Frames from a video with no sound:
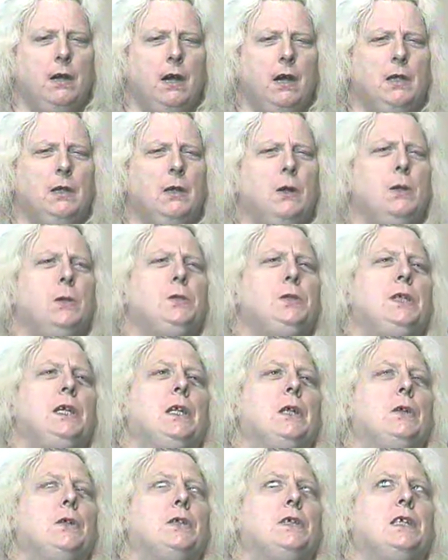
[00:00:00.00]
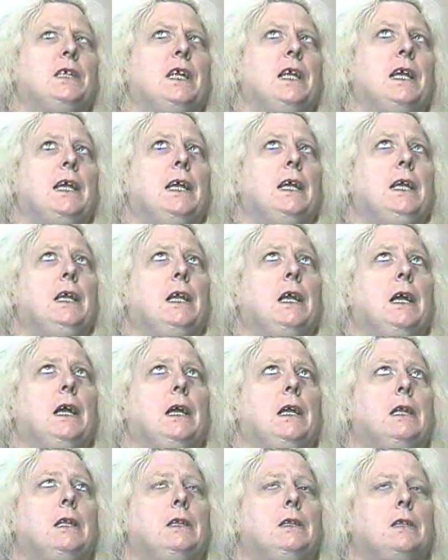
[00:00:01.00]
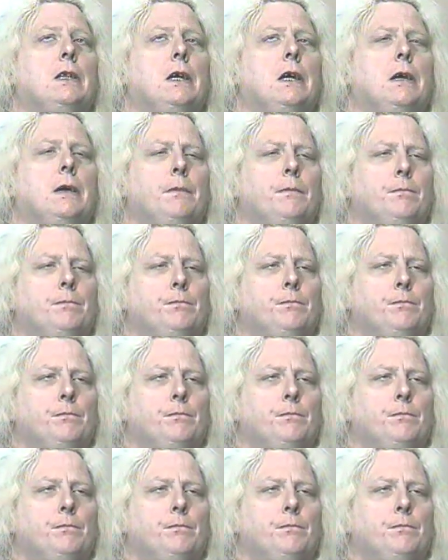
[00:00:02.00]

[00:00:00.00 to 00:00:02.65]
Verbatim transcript: on our channel today, and um,